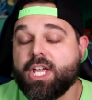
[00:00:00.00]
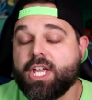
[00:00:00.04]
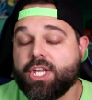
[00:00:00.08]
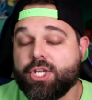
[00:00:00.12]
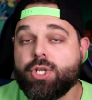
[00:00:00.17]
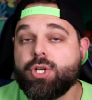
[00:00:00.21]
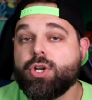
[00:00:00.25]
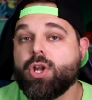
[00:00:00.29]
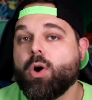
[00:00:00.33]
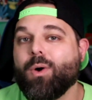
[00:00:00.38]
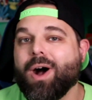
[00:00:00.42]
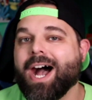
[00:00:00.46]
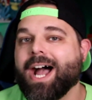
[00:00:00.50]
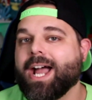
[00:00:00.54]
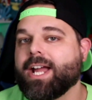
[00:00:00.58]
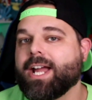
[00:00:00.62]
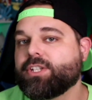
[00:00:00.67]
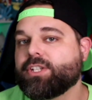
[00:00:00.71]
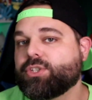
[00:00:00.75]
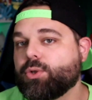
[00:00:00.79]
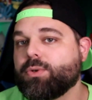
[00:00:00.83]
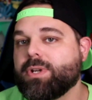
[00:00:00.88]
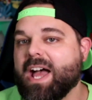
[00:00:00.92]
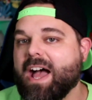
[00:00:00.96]
you know I
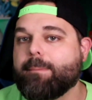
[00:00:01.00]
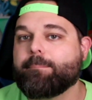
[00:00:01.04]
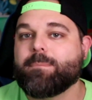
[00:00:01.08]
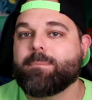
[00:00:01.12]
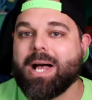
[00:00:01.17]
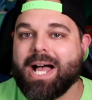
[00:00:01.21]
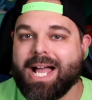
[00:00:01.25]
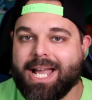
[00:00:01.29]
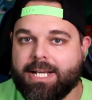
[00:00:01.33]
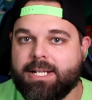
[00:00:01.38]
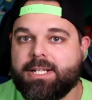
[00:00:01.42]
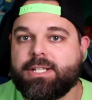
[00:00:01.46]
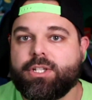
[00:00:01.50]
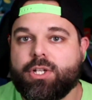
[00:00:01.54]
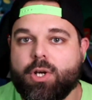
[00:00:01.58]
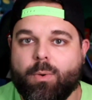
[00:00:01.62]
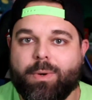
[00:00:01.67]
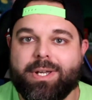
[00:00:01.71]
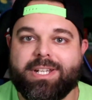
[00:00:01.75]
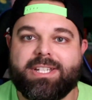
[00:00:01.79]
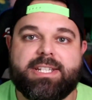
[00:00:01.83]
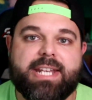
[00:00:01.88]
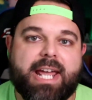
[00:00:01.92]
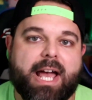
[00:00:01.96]
do not mind
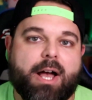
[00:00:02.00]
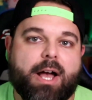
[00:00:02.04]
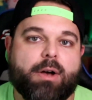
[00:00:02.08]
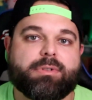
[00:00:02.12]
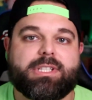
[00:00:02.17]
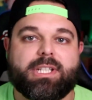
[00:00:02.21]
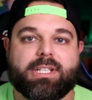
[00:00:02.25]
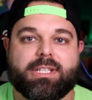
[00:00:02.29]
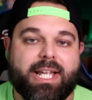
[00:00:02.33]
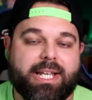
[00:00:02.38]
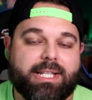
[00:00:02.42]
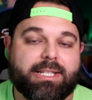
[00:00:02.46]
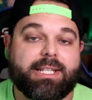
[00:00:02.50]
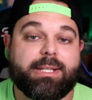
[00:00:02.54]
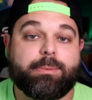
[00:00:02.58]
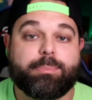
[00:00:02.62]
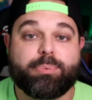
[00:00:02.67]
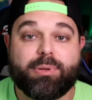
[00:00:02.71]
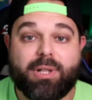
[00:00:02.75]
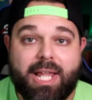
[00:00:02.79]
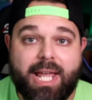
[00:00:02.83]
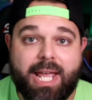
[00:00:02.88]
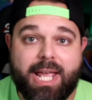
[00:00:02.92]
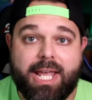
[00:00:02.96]
going down to lightly
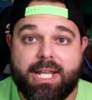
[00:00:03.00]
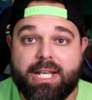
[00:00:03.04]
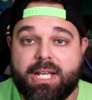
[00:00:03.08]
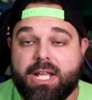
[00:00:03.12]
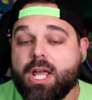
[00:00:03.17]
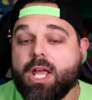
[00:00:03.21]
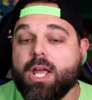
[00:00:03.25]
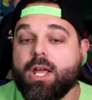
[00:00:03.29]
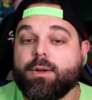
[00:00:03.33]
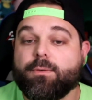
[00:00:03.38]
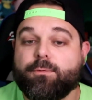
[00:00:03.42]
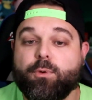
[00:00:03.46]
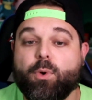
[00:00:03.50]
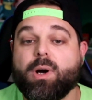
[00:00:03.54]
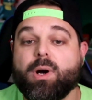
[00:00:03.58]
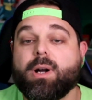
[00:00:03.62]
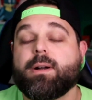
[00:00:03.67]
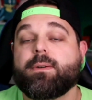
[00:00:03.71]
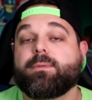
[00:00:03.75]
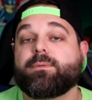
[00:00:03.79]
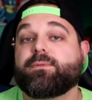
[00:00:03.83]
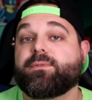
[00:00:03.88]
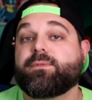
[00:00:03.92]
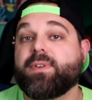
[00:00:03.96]
played
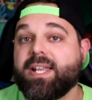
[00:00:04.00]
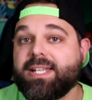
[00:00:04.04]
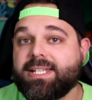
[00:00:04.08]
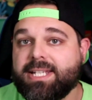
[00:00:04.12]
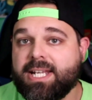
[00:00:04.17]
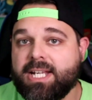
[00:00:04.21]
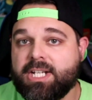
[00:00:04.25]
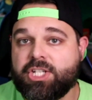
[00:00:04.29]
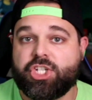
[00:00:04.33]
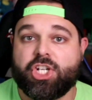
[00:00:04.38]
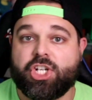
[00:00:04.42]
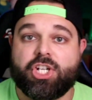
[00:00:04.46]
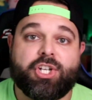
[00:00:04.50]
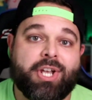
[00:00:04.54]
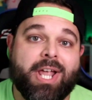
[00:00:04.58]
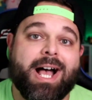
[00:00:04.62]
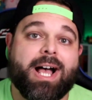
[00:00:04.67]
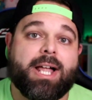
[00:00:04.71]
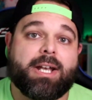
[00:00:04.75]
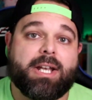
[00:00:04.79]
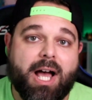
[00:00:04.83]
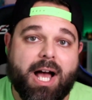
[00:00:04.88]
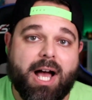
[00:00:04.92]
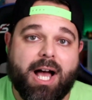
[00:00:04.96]
for vintage
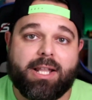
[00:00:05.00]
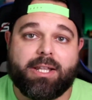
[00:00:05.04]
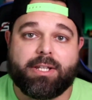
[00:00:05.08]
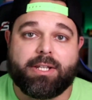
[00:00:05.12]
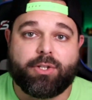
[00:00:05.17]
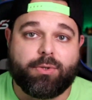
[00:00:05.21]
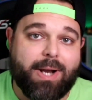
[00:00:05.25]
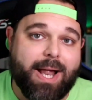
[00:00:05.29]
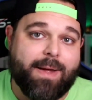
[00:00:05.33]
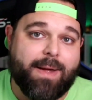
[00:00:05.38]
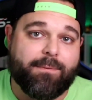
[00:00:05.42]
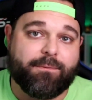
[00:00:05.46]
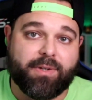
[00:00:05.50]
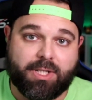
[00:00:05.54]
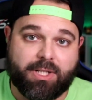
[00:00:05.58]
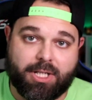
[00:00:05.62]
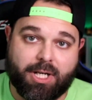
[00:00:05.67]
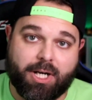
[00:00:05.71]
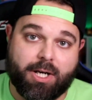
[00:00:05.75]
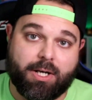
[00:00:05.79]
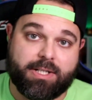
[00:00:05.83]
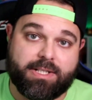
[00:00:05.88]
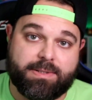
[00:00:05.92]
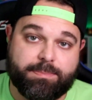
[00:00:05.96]
non-holographic
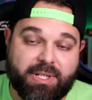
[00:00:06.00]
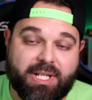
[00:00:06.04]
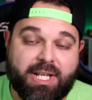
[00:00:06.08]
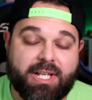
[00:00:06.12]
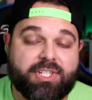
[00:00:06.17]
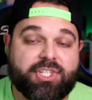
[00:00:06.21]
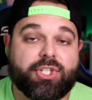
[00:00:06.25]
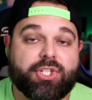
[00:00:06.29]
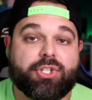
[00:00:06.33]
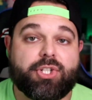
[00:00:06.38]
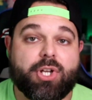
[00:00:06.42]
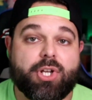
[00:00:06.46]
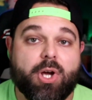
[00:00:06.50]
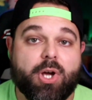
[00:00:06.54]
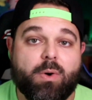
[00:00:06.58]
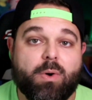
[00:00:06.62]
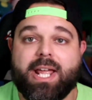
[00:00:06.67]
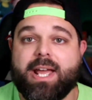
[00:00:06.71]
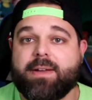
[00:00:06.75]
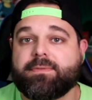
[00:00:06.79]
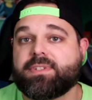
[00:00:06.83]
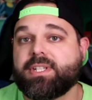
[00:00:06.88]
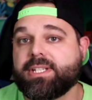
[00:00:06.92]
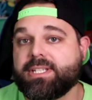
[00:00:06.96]
cards because you don't
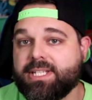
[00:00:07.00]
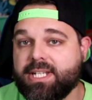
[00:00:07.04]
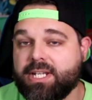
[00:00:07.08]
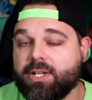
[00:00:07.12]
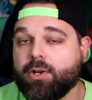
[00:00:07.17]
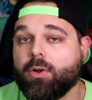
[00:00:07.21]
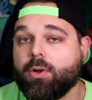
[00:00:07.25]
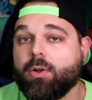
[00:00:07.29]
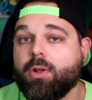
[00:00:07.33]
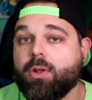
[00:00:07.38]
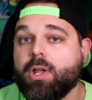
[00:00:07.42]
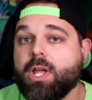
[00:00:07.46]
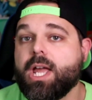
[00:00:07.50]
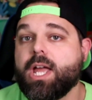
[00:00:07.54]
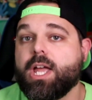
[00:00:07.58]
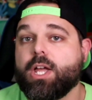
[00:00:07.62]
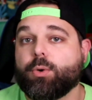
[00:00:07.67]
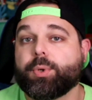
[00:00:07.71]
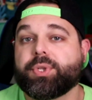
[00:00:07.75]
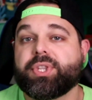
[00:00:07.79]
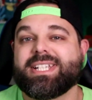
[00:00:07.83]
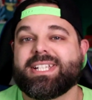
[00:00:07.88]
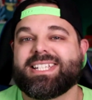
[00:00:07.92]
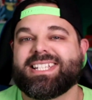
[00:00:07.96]
have to deal
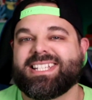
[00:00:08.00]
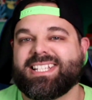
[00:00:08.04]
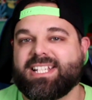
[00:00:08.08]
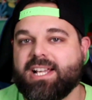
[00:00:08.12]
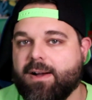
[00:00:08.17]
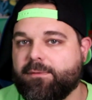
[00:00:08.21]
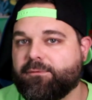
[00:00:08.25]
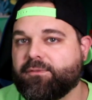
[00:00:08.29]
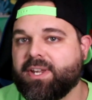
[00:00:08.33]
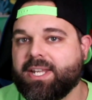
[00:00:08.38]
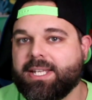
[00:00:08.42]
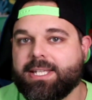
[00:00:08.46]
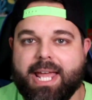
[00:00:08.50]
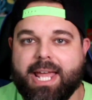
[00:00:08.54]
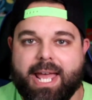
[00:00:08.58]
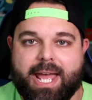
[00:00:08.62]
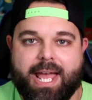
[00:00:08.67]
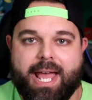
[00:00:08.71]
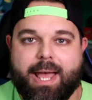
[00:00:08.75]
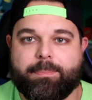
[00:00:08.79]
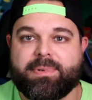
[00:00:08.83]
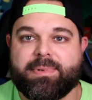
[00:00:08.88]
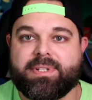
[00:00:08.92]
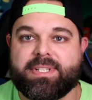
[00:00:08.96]
with the scuffing that
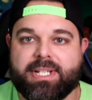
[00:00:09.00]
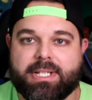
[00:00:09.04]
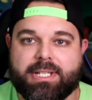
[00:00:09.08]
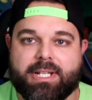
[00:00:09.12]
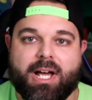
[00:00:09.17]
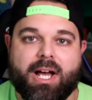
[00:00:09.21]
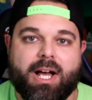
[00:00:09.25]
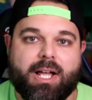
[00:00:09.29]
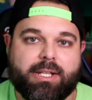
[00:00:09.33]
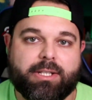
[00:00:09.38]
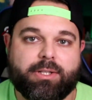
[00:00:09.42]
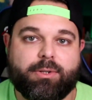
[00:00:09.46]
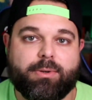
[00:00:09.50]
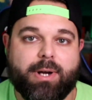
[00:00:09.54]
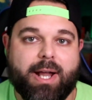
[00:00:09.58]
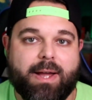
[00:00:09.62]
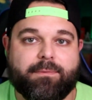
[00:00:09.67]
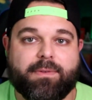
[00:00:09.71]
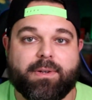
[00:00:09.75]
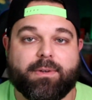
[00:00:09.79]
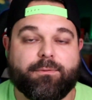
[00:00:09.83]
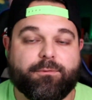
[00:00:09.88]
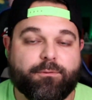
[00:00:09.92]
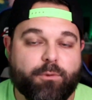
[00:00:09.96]
happens on the
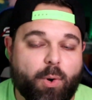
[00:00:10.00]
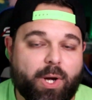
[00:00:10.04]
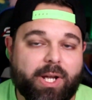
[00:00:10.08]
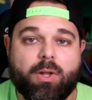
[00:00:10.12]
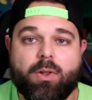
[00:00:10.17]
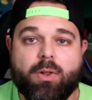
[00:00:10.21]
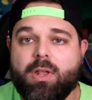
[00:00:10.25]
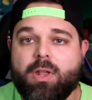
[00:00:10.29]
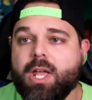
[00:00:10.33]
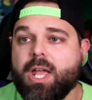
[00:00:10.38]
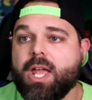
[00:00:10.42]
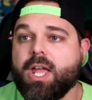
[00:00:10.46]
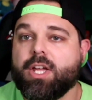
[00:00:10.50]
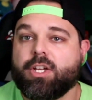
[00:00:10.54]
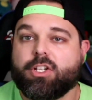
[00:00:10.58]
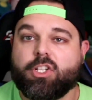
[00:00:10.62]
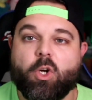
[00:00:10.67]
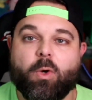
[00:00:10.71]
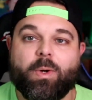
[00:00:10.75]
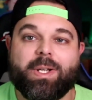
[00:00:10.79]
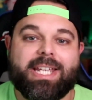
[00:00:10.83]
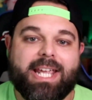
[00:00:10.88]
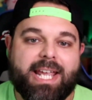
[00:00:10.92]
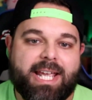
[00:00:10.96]
holographic foil
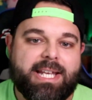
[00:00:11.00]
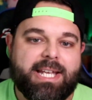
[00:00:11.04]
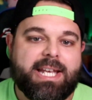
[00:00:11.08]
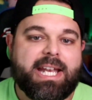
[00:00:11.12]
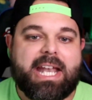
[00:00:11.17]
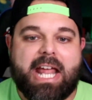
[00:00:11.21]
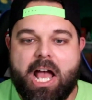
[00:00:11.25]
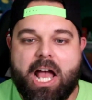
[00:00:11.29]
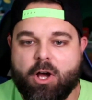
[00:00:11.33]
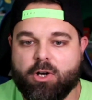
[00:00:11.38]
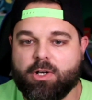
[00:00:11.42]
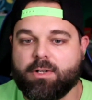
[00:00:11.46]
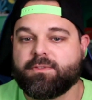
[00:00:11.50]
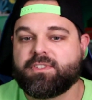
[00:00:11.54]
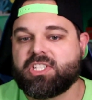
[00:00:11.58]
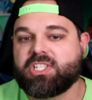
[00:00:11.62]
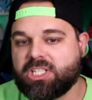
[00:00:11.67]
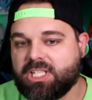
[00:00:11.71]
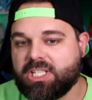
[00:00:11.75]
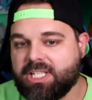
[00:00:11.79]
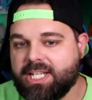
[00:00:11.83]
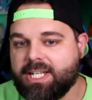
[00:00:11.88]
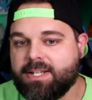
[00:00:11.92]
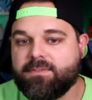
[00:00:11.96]
going in and out of
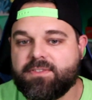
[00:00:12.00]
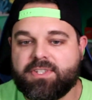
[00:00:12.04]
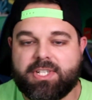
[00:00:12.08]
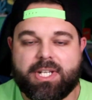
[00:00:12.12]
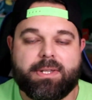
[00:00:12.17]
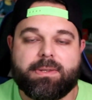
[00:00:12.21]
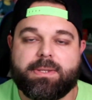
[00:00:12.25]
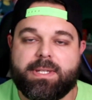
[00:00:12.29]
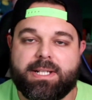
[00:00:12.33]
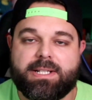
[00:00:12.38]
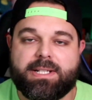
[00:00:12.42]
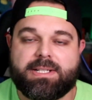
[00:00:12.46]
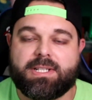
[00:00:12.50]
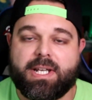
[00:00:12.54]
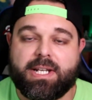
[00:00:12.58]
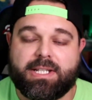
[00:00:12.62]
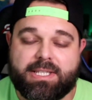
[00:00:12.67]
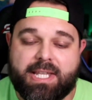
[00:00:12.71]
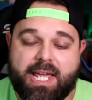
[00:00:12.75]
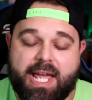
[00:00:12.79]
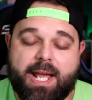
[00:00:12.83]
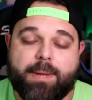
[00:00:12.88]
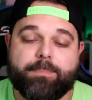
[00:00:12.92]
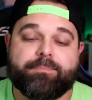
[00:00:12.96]
sleeves and things
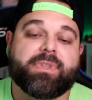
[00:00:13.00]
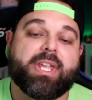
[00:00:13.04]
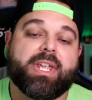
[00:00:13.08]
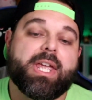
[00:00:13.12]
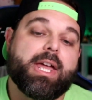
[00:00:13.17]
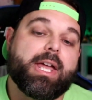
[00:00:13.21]
like that.